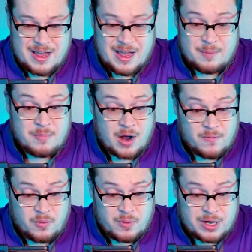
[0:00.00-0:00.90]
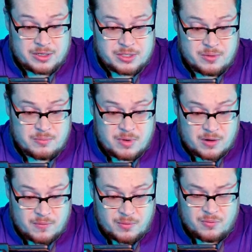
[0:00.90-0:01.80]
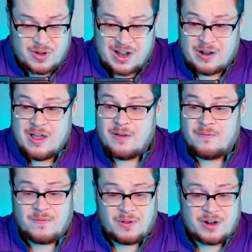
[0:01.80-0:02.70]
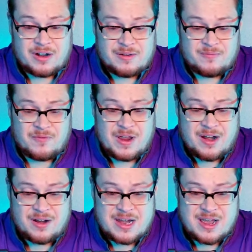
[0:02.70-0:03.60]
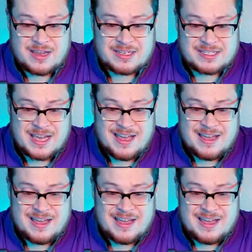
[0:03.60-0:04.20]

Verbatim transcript: Uh, Marvel Rare too. Marvel Rare full art. Very nice.